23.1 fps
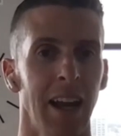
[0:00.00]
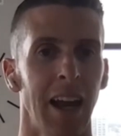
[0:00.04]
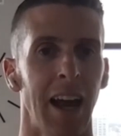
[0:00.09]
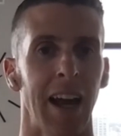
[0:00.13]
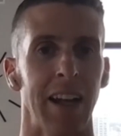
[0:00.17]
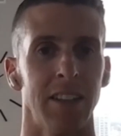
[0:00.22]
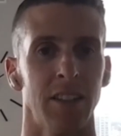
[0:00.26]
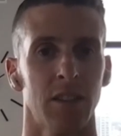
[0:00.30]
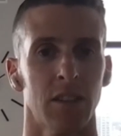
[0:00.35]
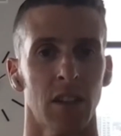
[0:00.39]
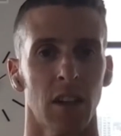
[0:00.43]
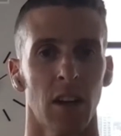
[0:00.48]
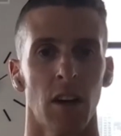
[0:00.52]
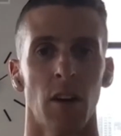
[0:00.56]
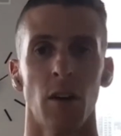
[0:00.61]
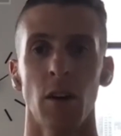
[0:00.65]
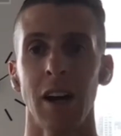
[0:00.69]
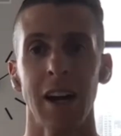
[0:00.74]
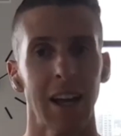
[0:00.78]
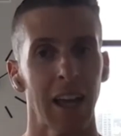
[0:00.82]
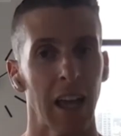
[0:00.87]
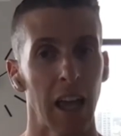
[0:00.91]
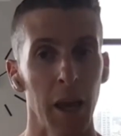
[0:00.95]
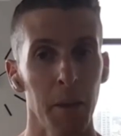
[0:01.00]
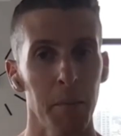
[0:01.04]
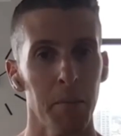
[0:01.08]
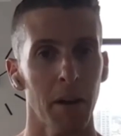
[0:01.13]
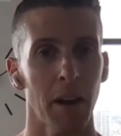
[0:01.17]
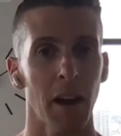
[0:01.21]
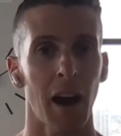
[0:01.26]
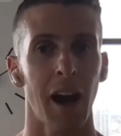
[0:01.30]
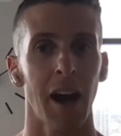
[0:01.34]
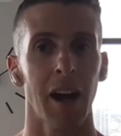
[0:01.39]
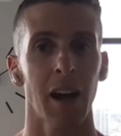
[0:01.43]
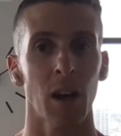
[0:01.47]
And so keep
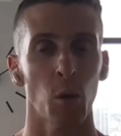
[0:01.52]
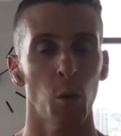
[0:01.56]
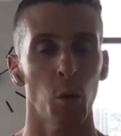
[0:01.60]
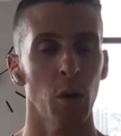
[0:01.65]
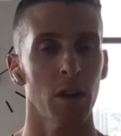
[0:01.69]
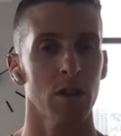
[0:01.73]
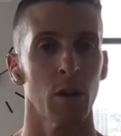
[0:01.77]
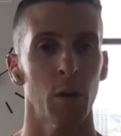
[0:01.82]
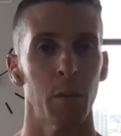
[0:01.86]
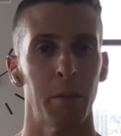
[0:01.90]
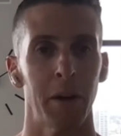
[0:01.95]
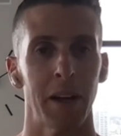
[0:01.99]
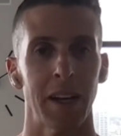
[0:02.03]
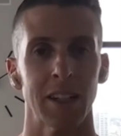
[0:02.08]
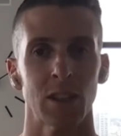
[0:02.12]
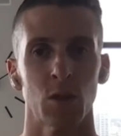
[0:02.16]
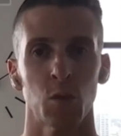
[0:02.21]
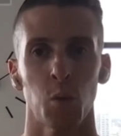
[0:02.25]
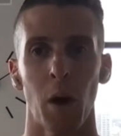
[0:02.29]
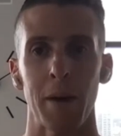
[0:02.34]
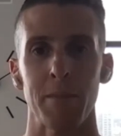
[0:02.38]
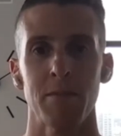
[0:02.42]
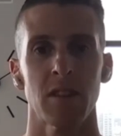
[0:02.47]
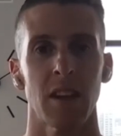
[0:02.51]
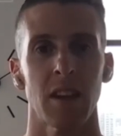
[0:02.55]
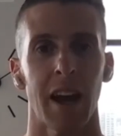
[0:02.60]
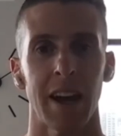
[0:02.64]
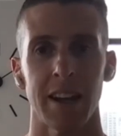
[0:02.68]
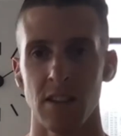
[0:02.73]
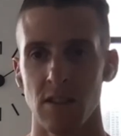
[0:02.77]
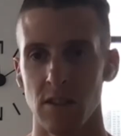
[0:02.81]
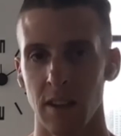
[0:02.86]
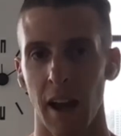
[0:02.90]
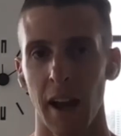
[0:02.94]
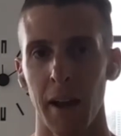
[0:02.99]
an eye on WhistlePick's
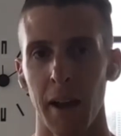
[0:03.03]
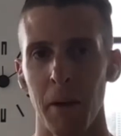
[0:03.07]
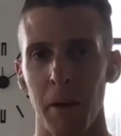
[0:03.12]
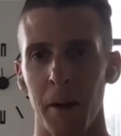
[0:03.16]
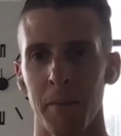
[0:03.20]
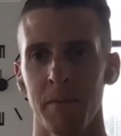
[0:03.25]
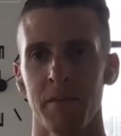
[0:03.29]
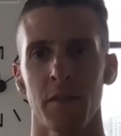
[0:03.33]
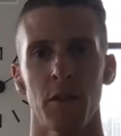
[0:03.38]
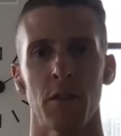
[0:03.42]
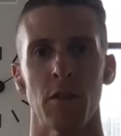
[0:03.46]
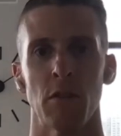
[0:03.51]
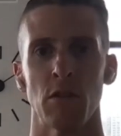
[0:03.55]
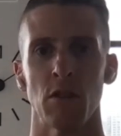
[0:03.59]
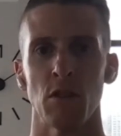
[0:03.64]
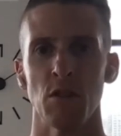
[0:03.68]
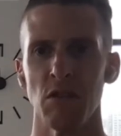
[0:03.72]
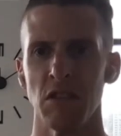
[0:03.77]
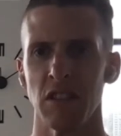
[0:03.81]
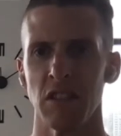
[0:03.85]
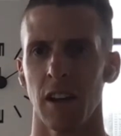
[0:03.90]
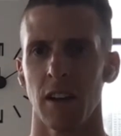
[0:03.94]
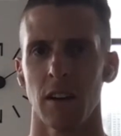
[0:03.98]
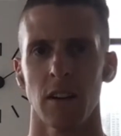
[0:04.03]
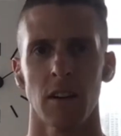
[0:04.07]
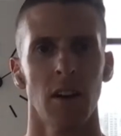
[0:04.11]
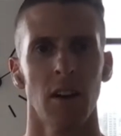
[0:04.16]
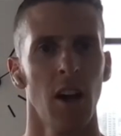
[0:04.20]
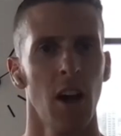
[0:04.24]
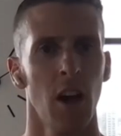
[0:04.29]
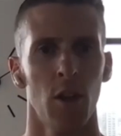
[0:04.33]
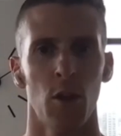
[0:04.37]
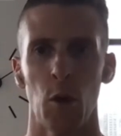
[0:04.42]
website, sign up for their newsletter.